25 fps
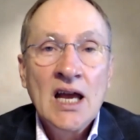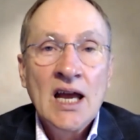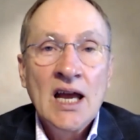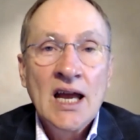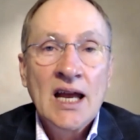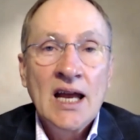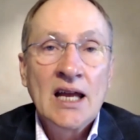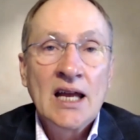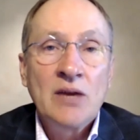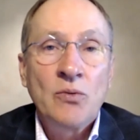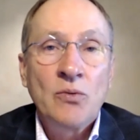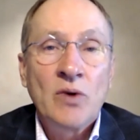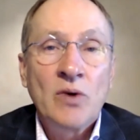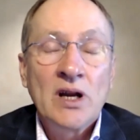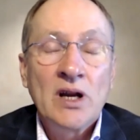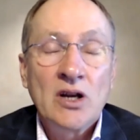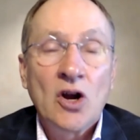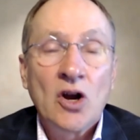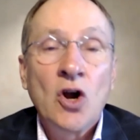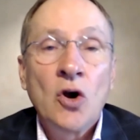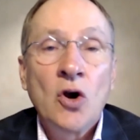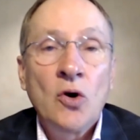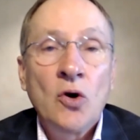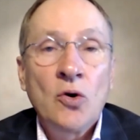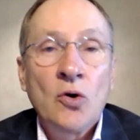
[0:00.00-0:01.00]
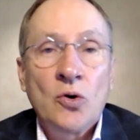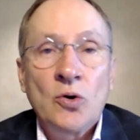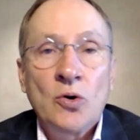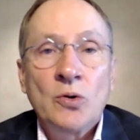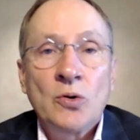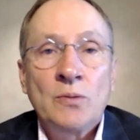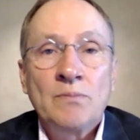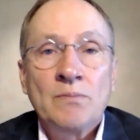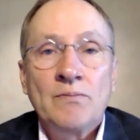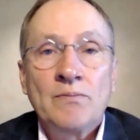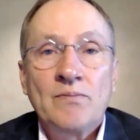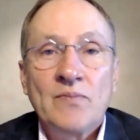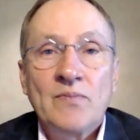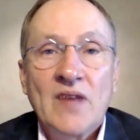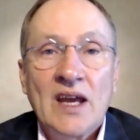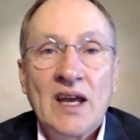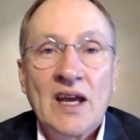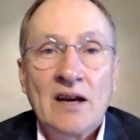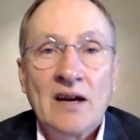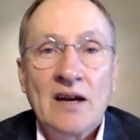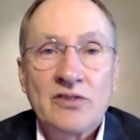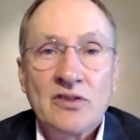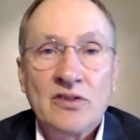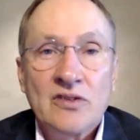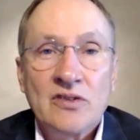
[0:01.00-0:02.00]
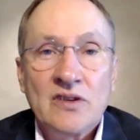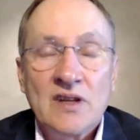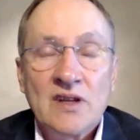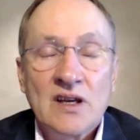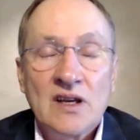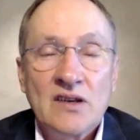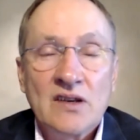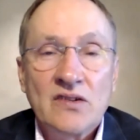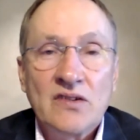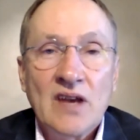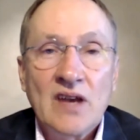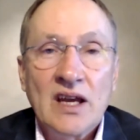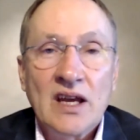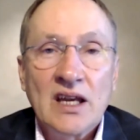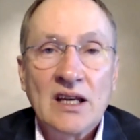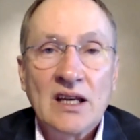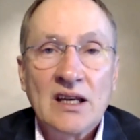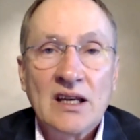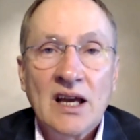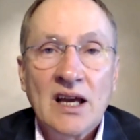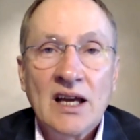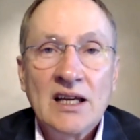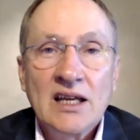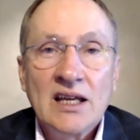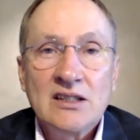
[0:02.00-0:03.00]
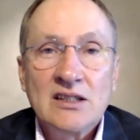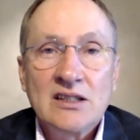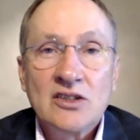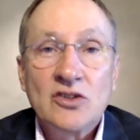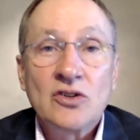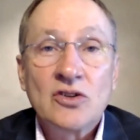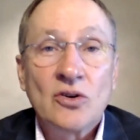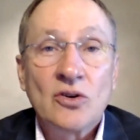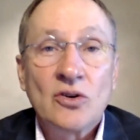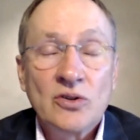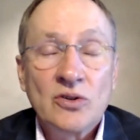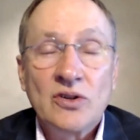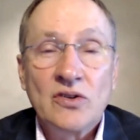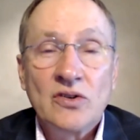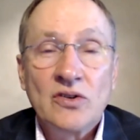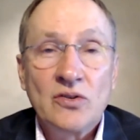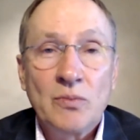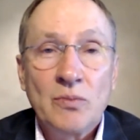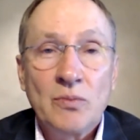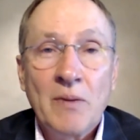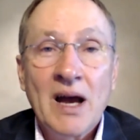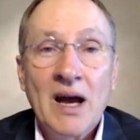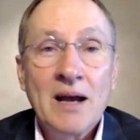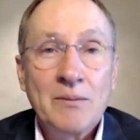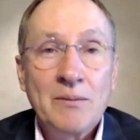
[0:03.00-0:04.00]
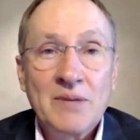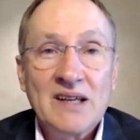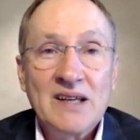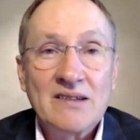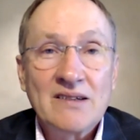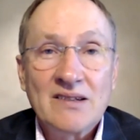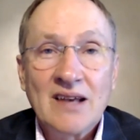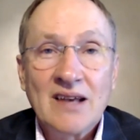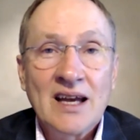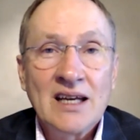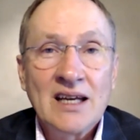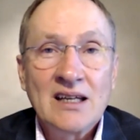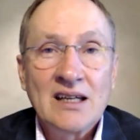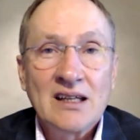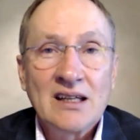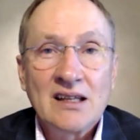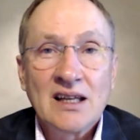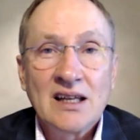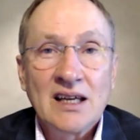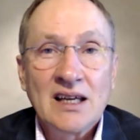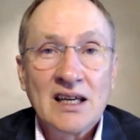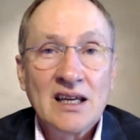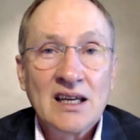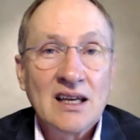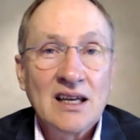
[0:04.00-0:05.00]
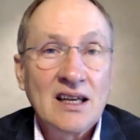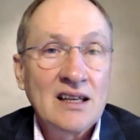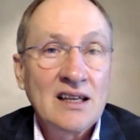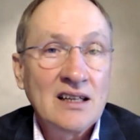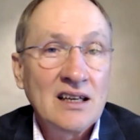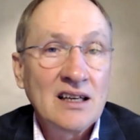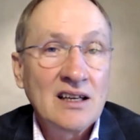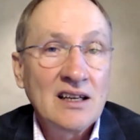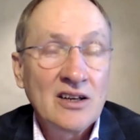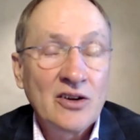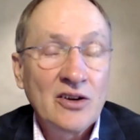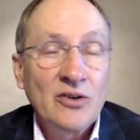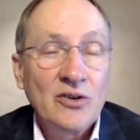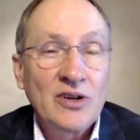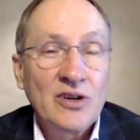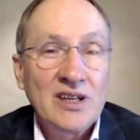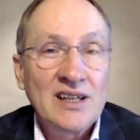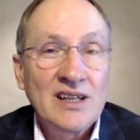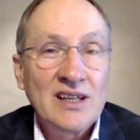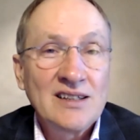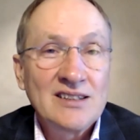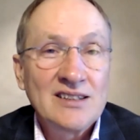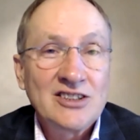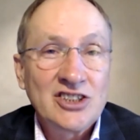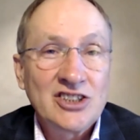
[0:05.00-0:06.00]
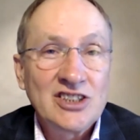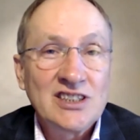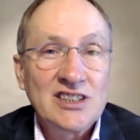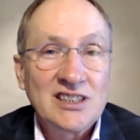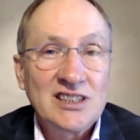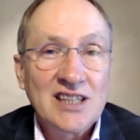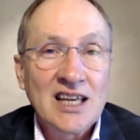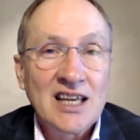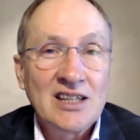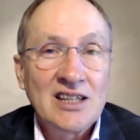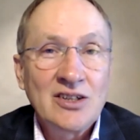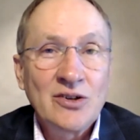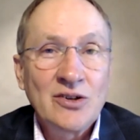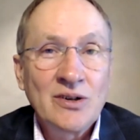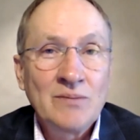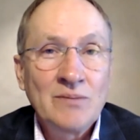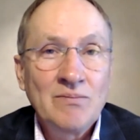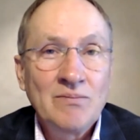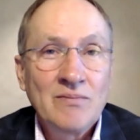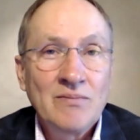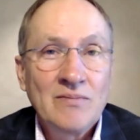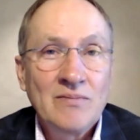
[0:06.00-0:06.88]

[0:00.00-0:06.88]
He went home after the second night and told his mom excitedly, and you know what she said to him?